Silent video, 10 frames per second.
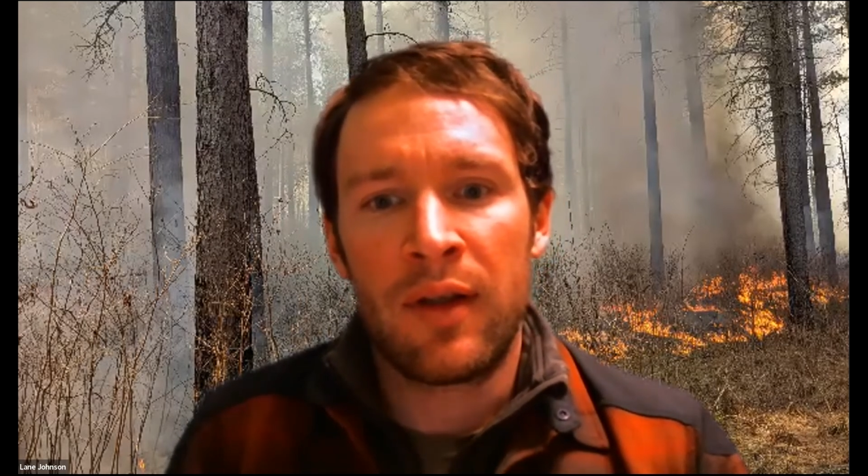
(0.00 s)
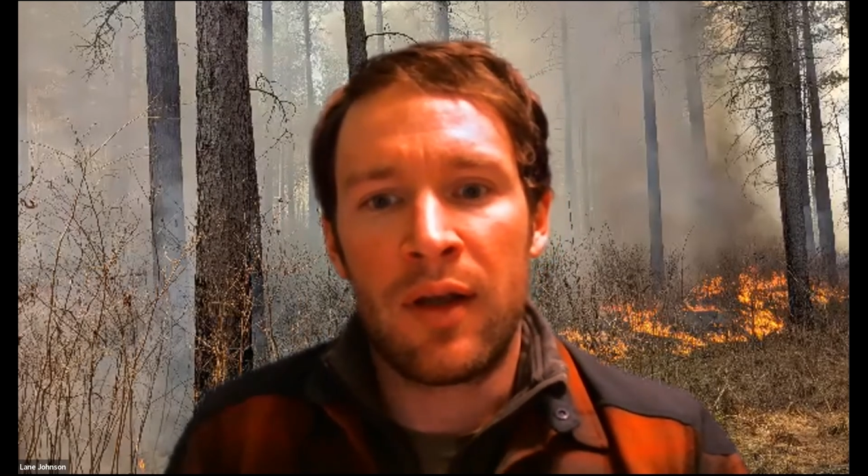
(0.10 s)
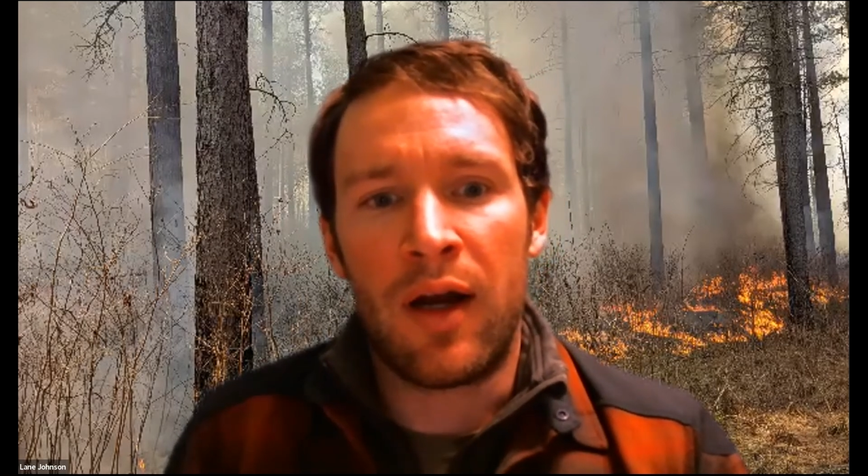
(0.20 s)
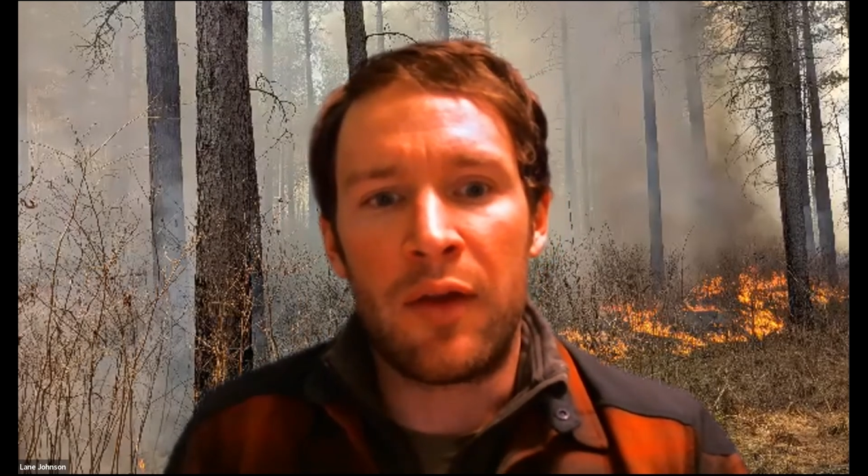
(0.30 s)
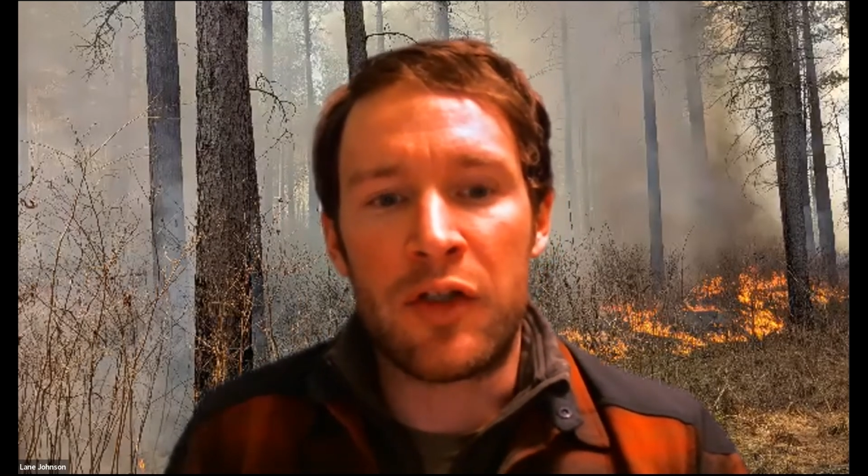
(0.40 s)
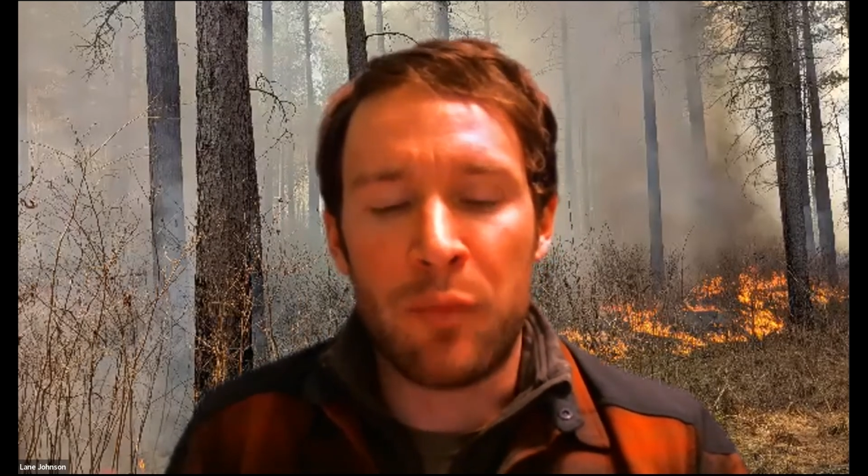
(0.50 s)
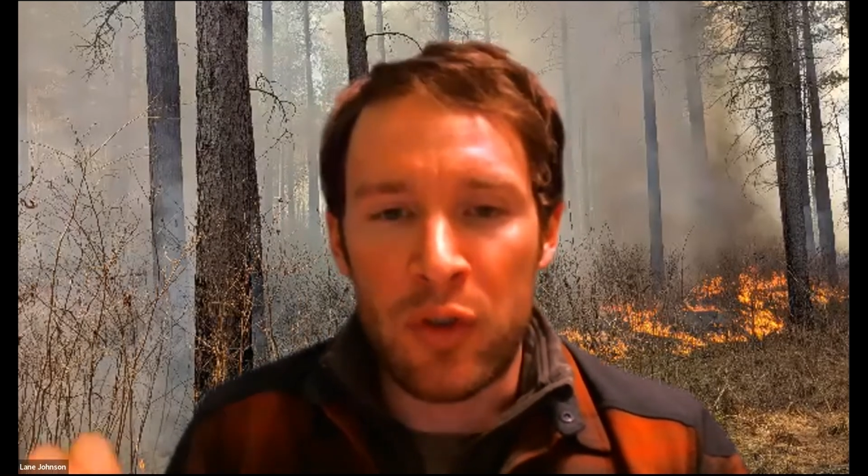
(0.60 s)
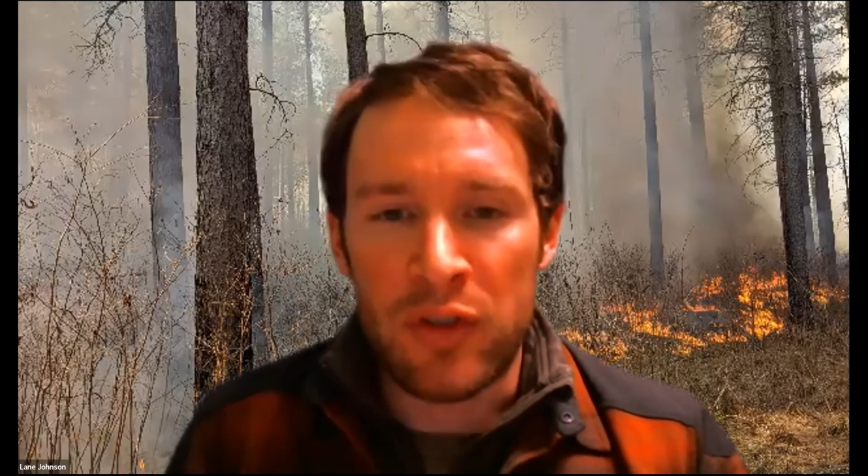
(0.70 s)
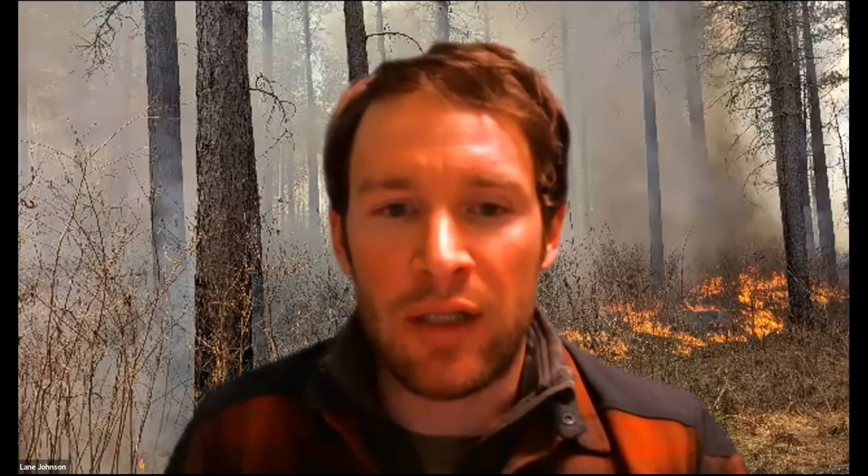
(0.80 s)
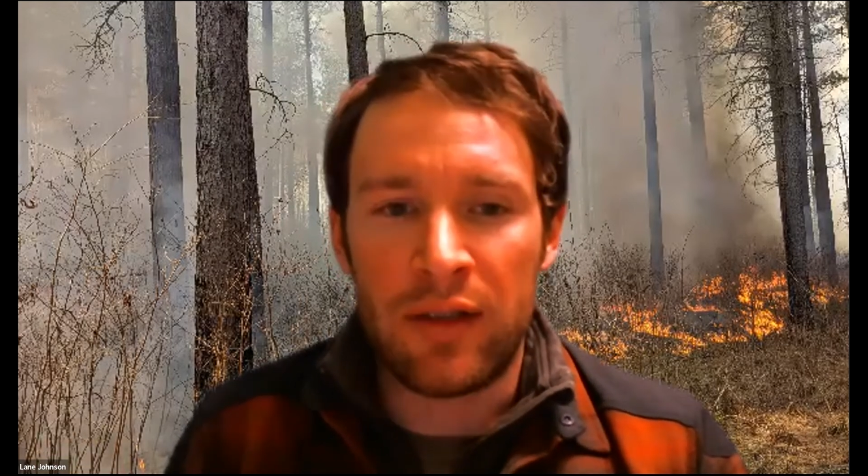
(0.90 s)
There's
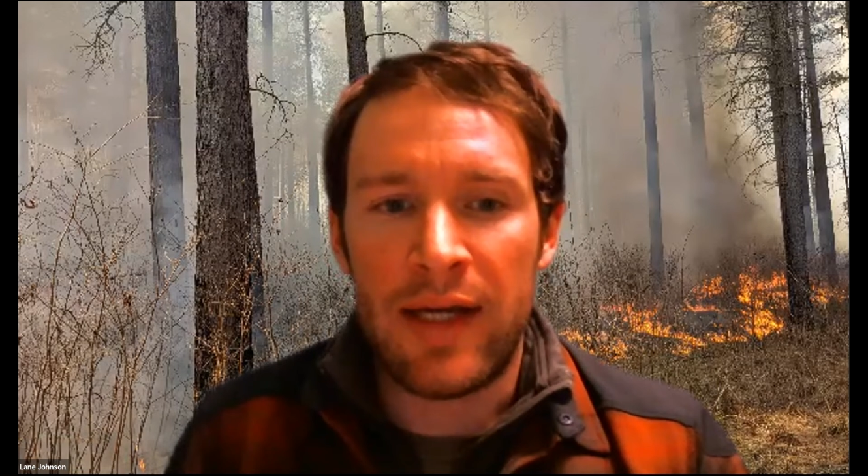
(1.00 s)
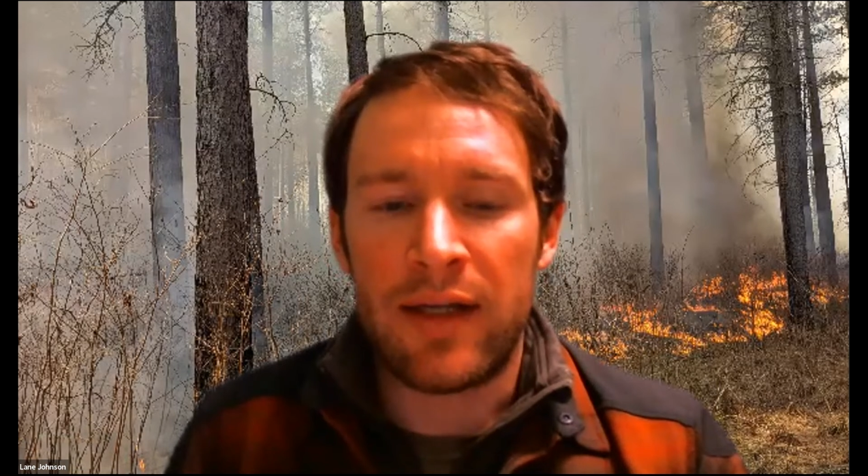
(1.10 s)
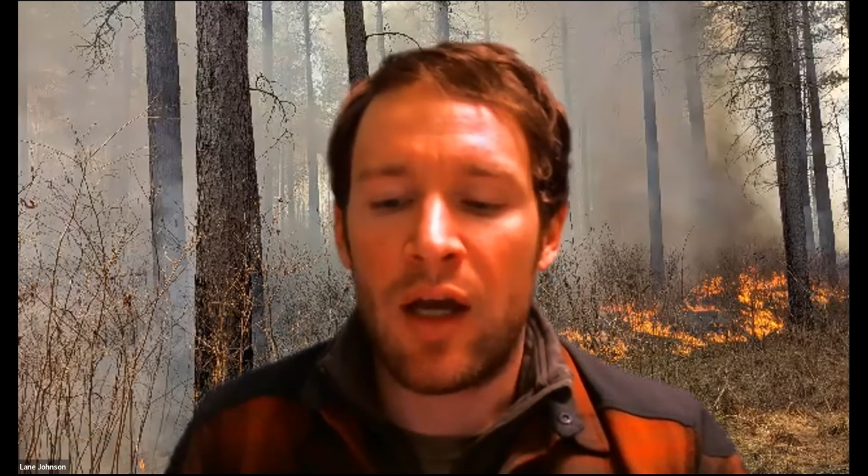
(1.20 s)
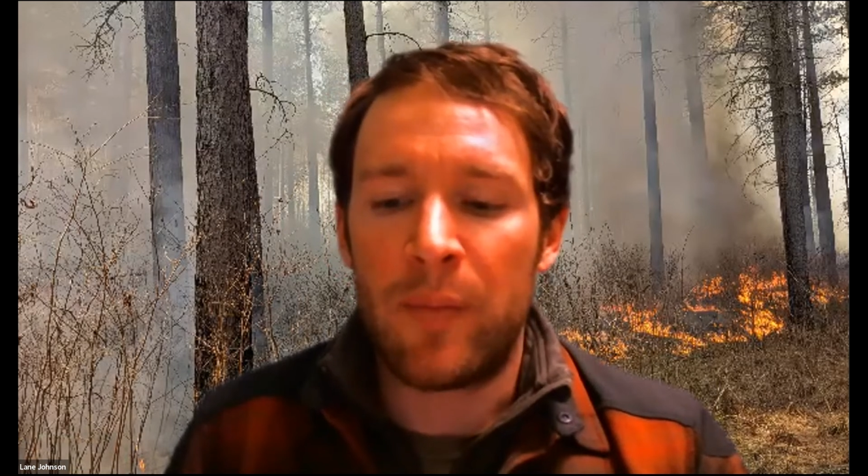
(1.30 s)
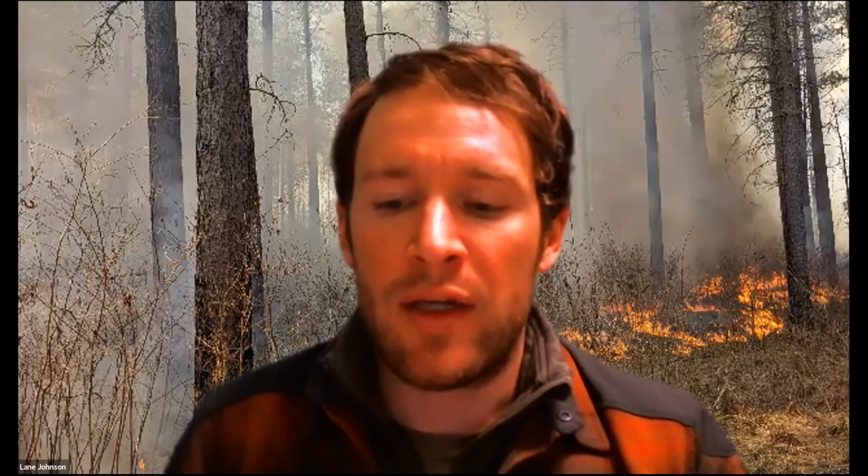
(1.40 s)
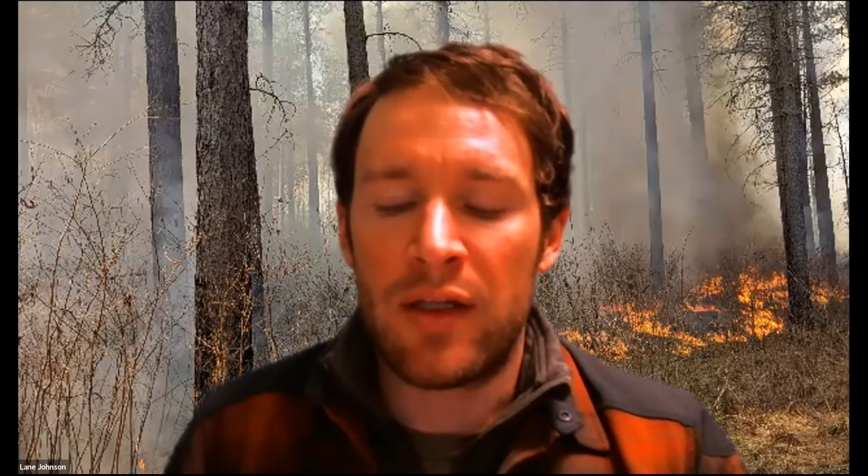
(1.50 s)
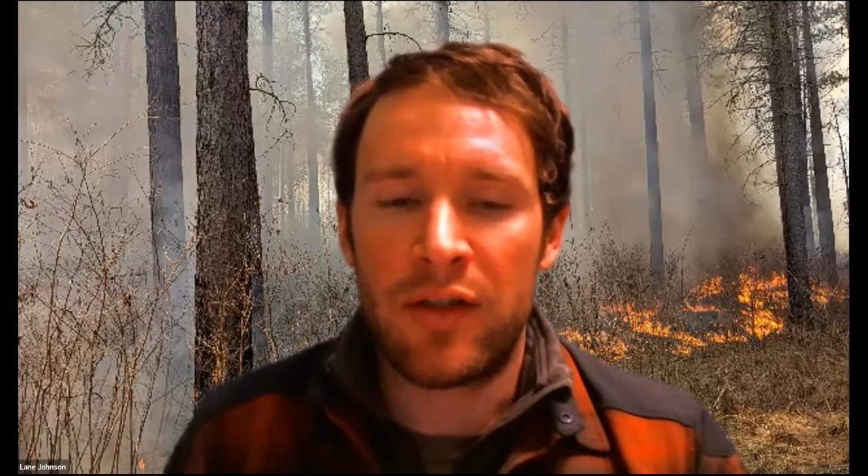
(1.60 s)
more sunlight coming